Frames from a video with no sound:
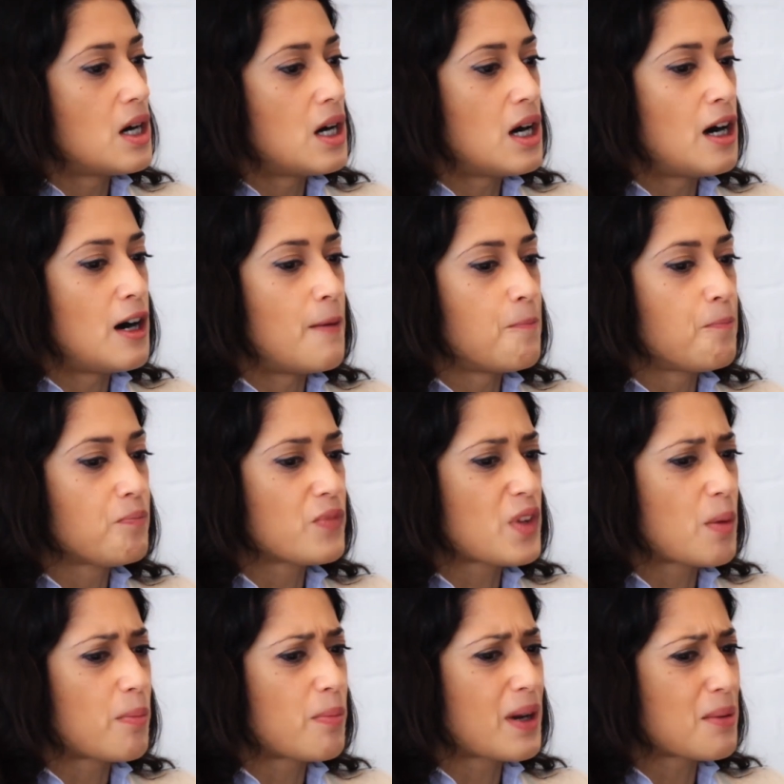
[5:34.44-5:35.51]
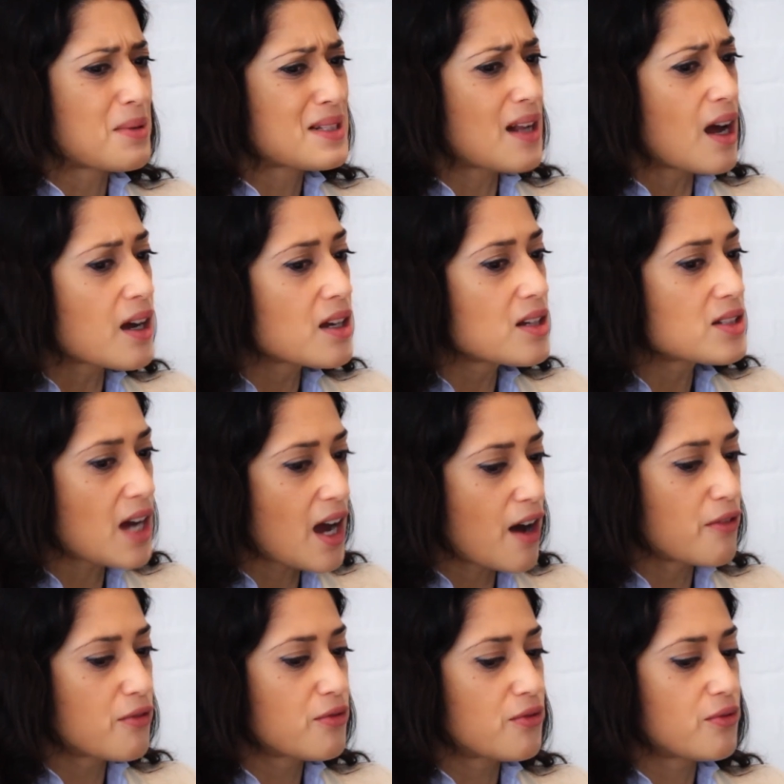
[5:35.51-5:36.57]
But I was lucky to
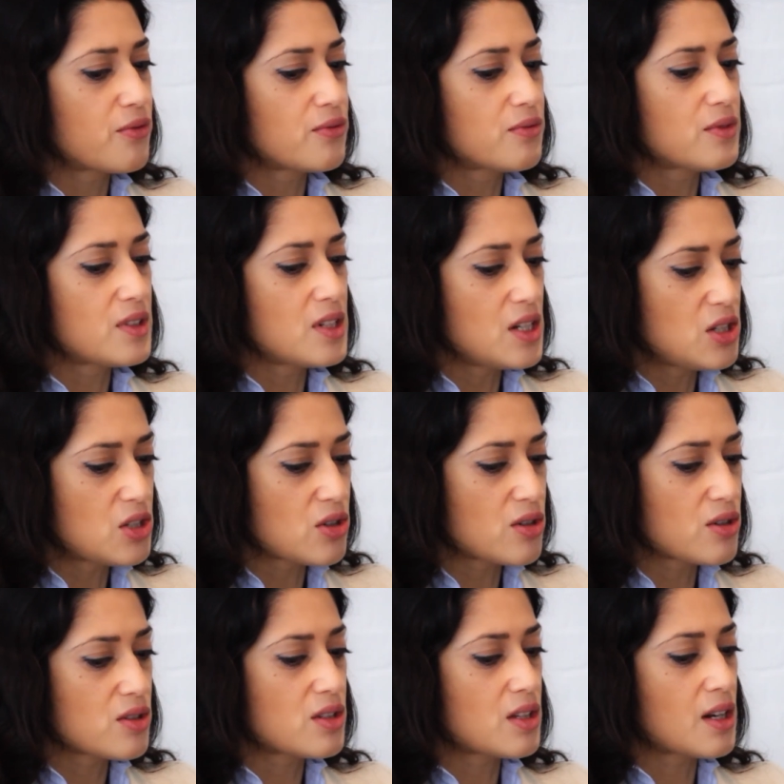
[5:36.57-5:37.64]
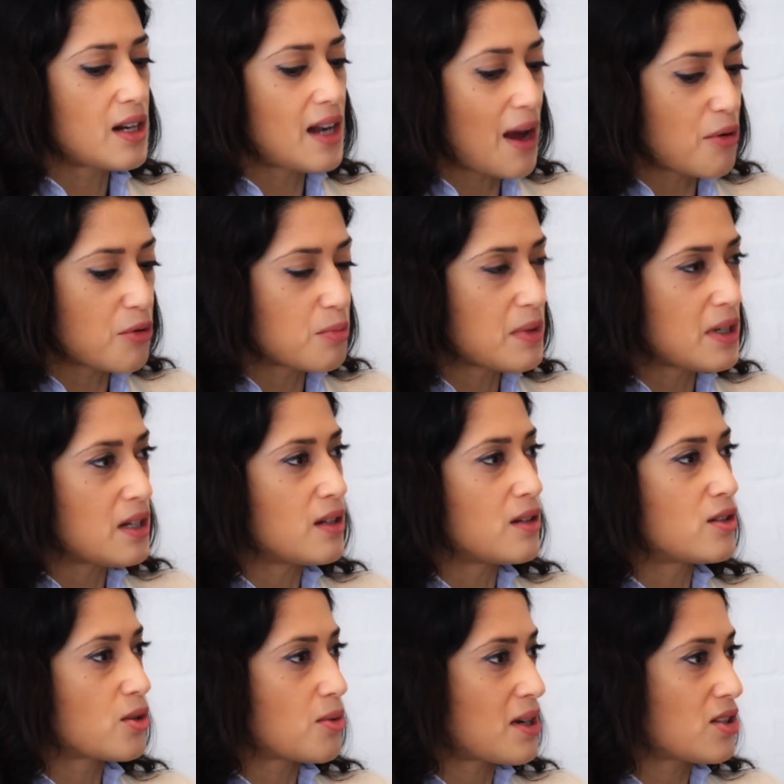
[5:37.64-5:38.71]
have teachers that allowed me
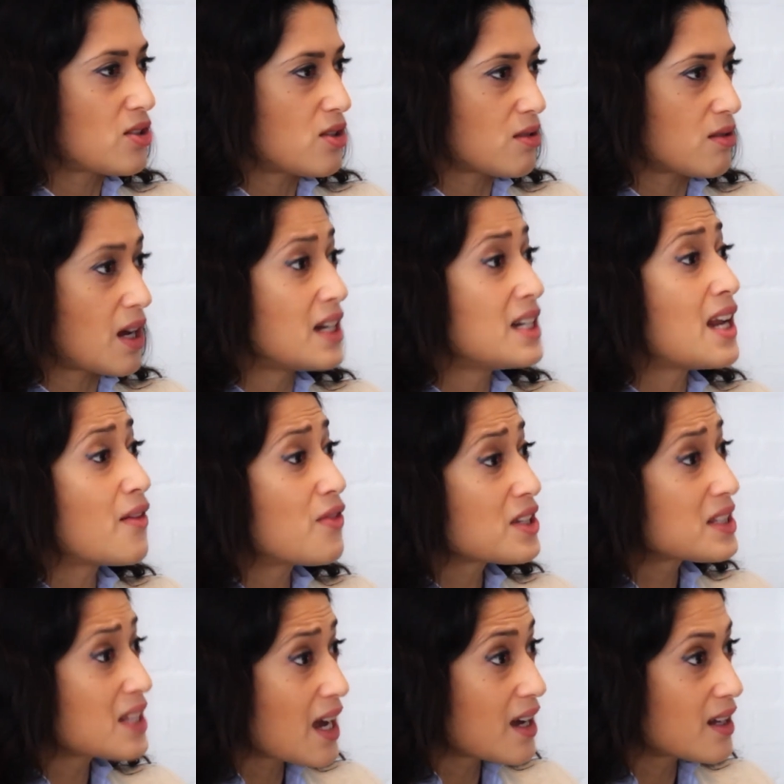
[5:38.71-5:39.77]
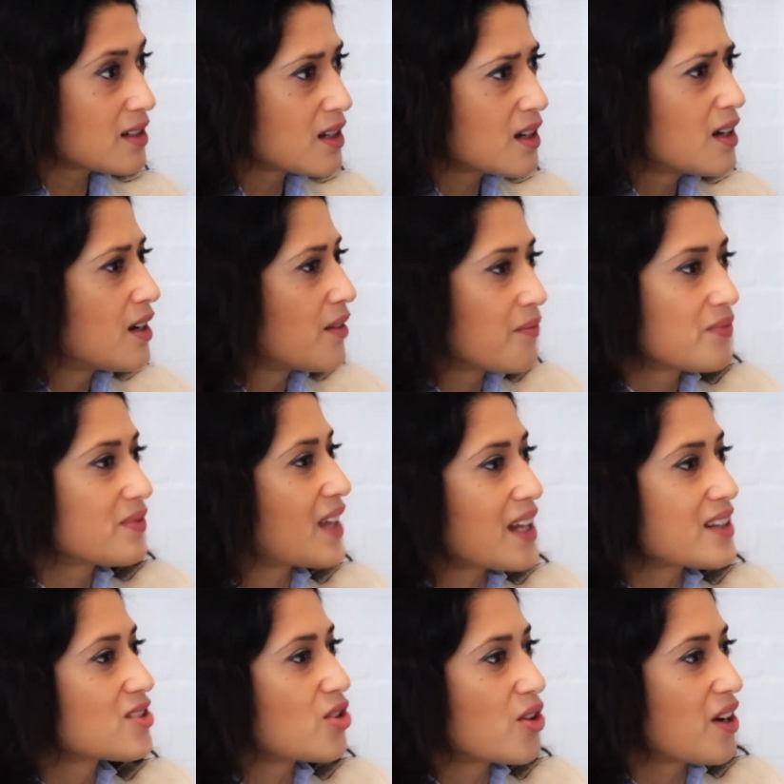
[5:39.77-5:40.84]
to question and never said,
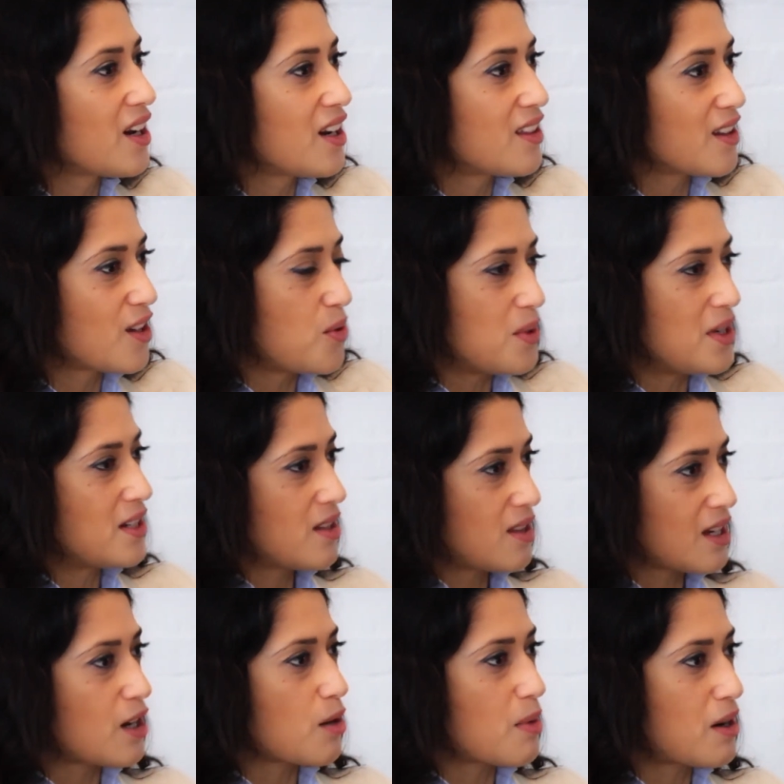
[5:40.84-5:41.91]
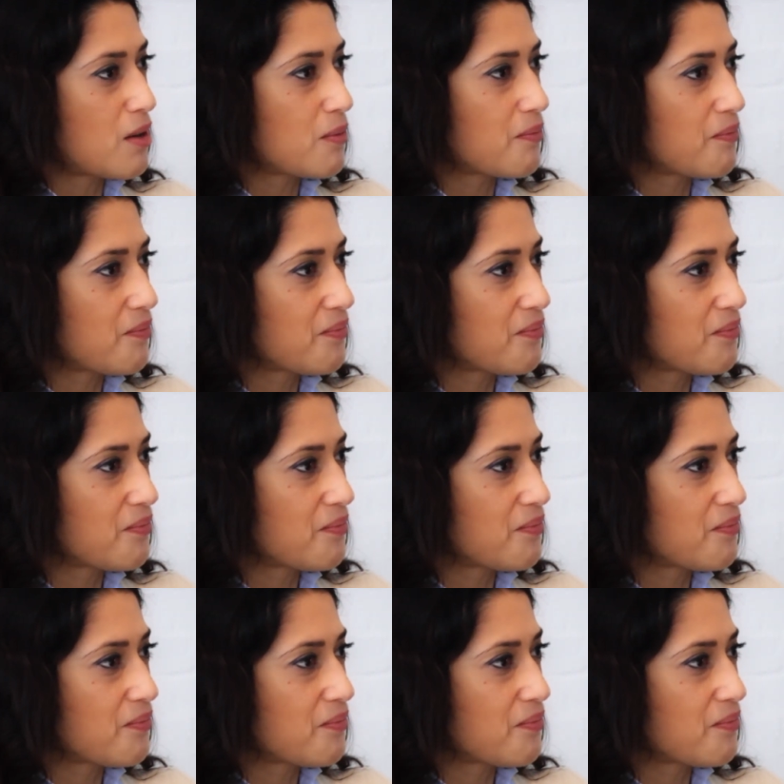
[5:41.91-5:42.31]
that's not anything you need to think about.